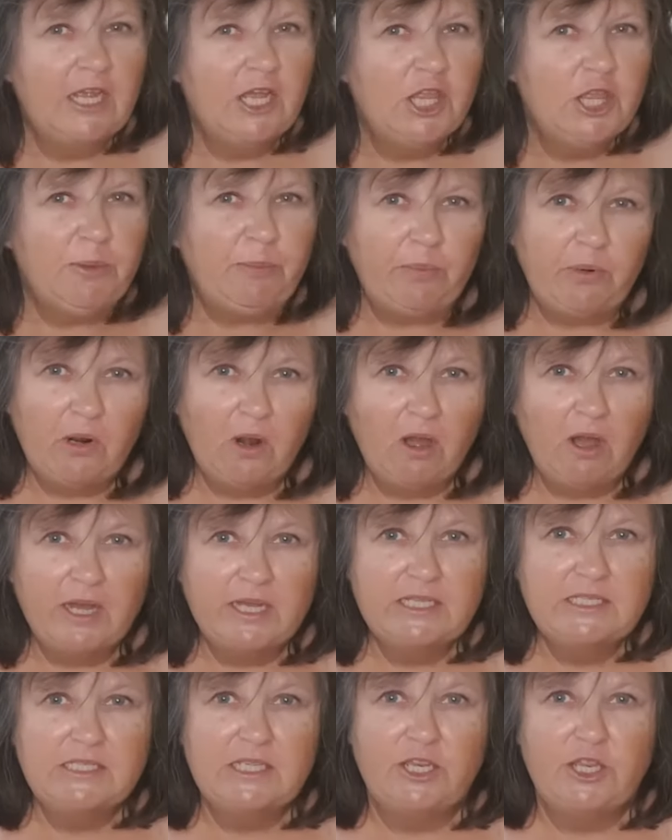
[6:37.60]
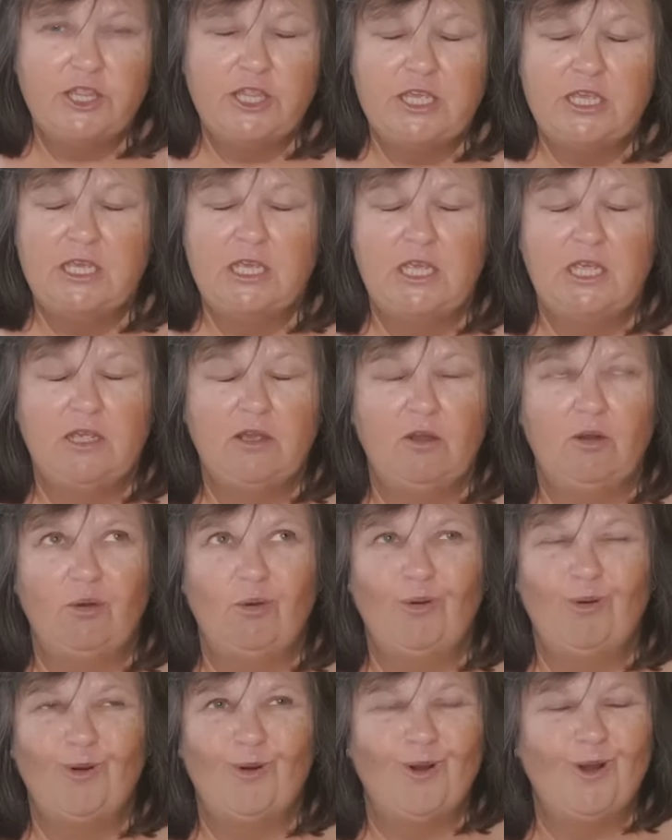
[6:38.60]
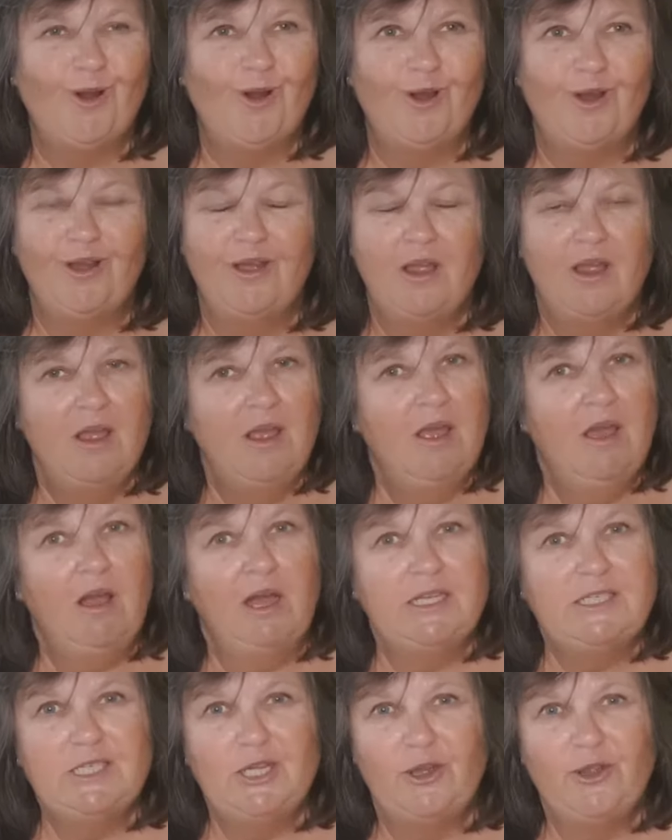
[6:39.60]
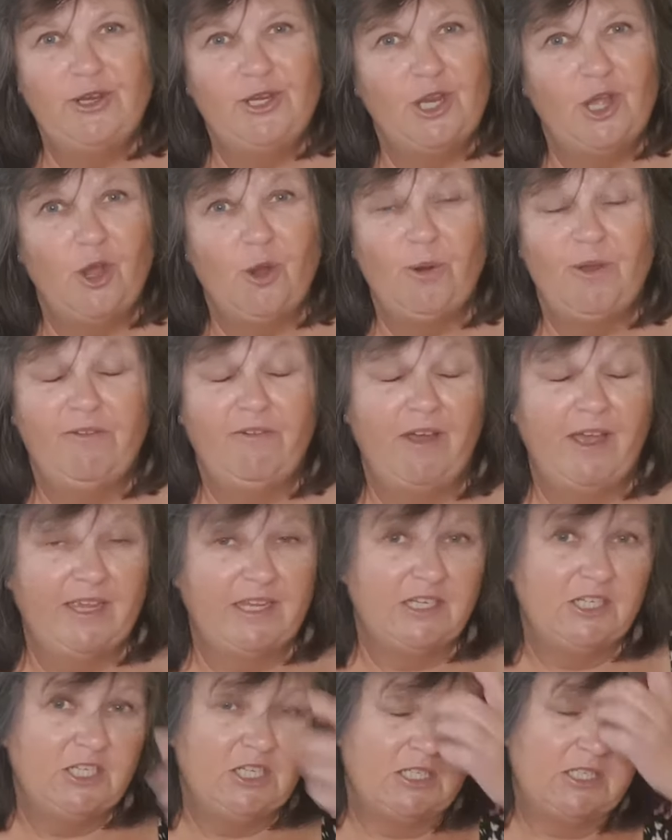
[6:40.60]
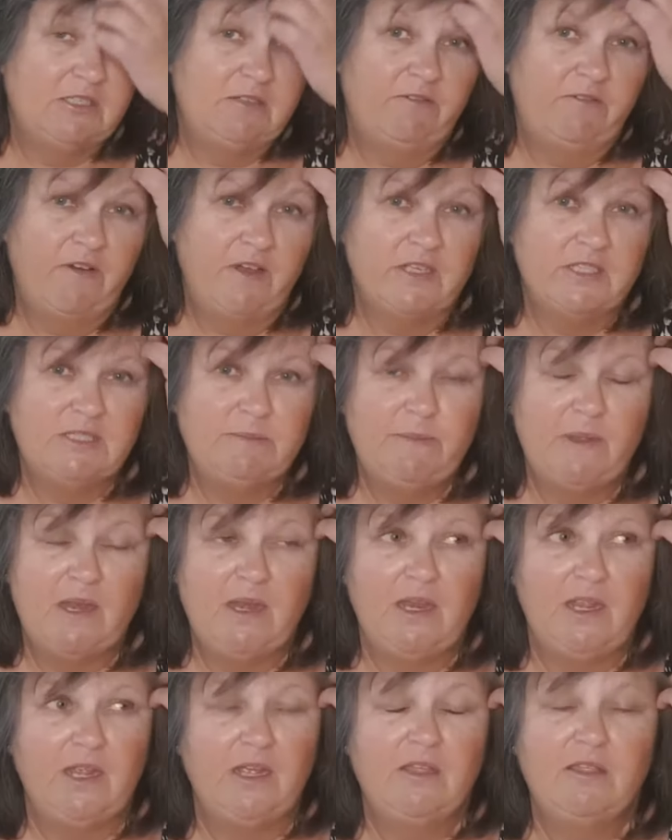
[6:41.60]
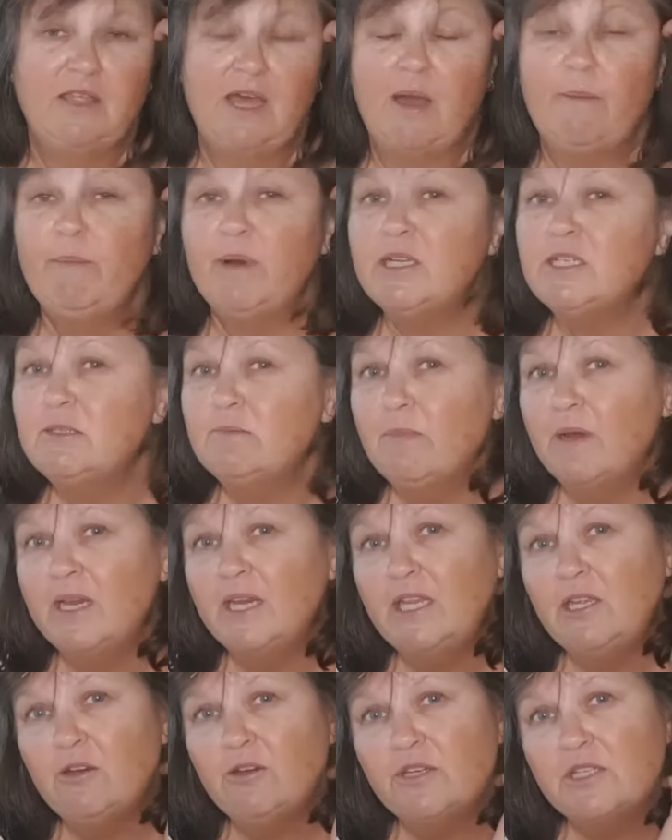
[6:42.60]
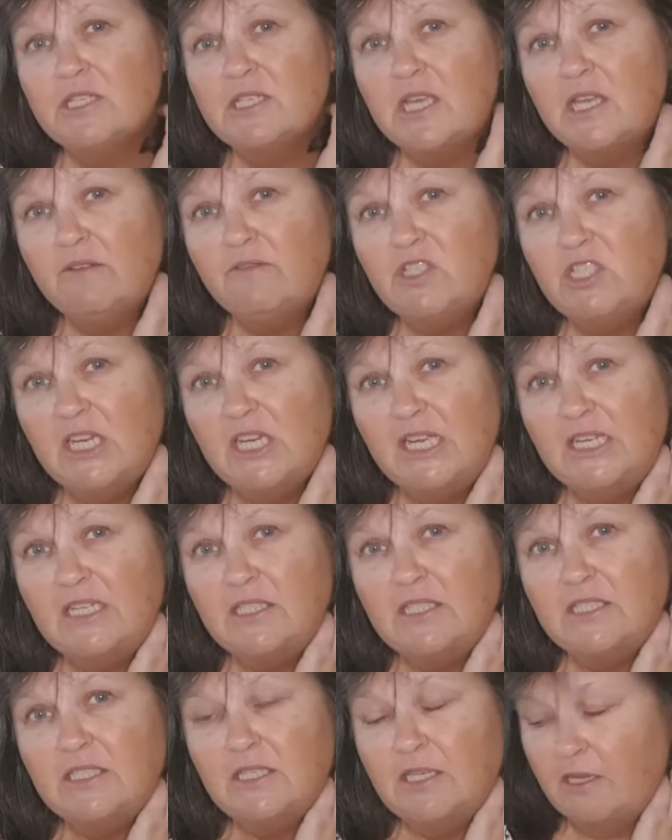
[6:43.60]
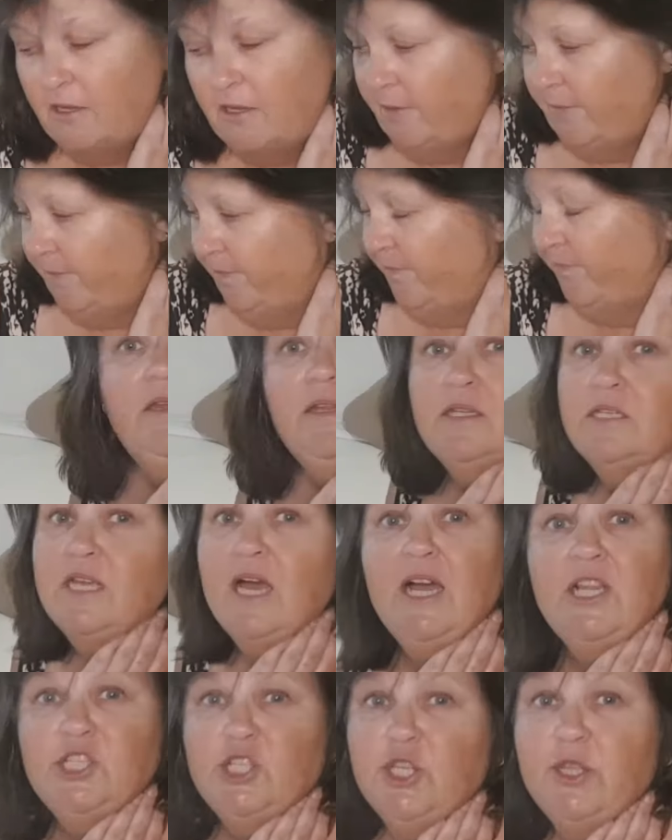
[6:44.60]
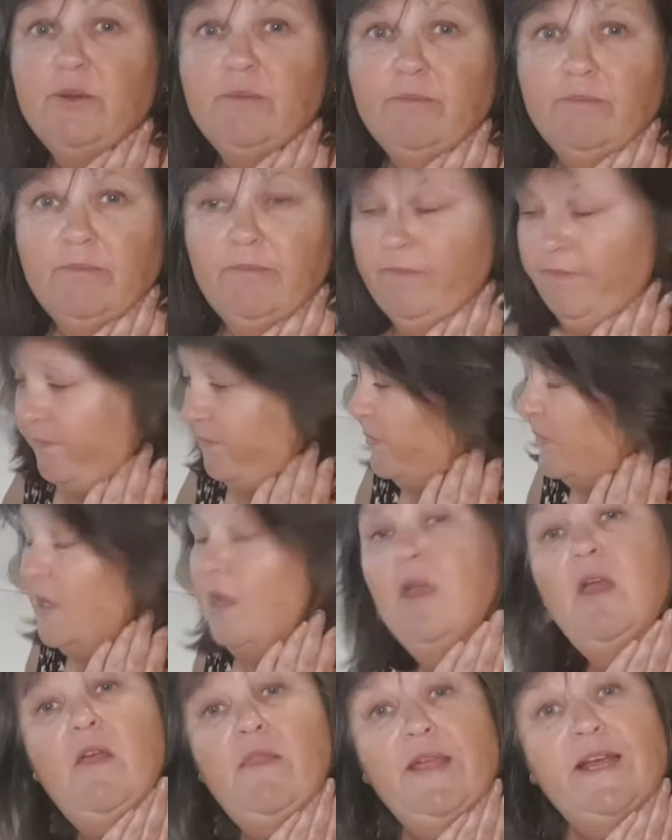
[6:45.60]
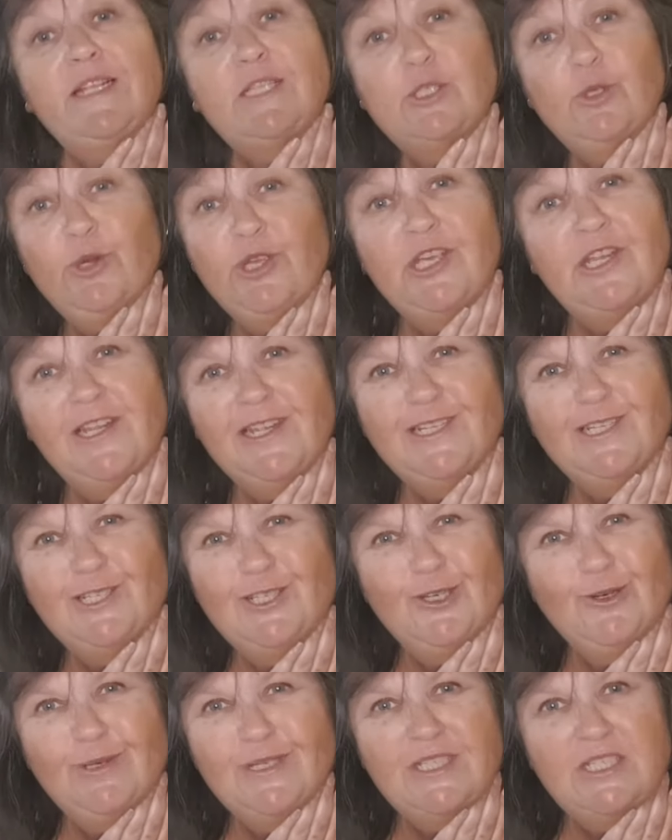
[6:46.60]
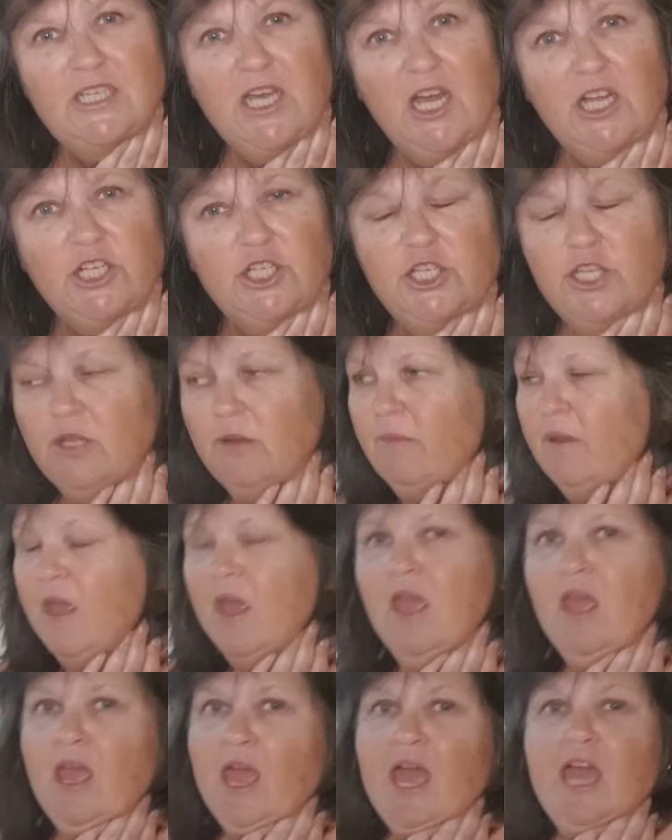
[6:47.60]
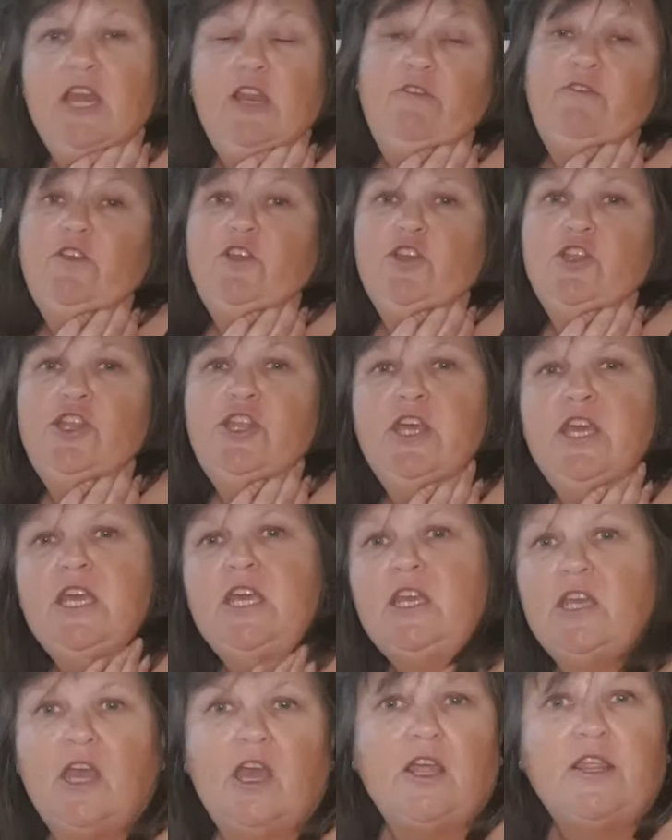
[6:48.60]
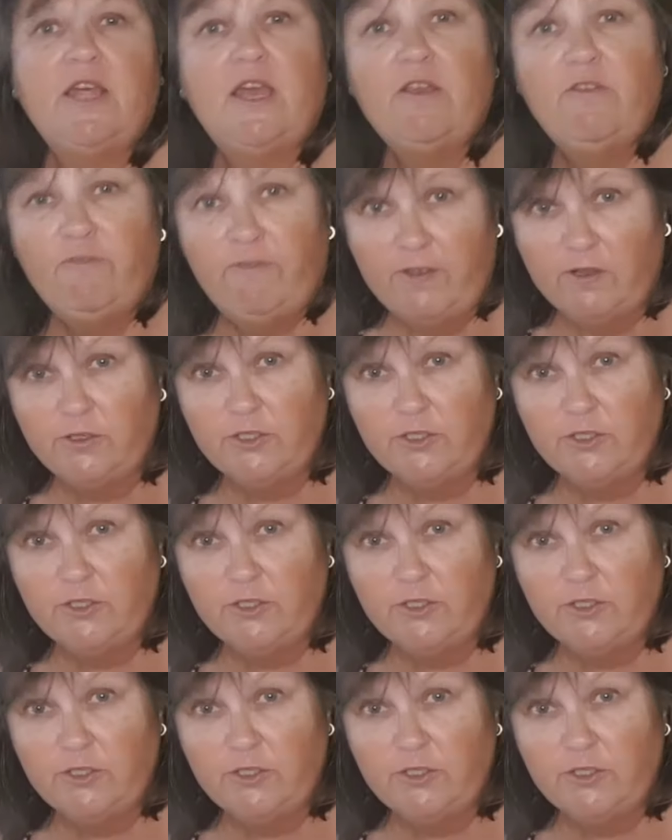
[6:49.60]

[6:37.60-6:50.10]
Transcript: at the price and thinking, oh, I don't know if I can justify spending that much money on a set of sheets, touch them. That's all you need to do is touch them. And if you think they feel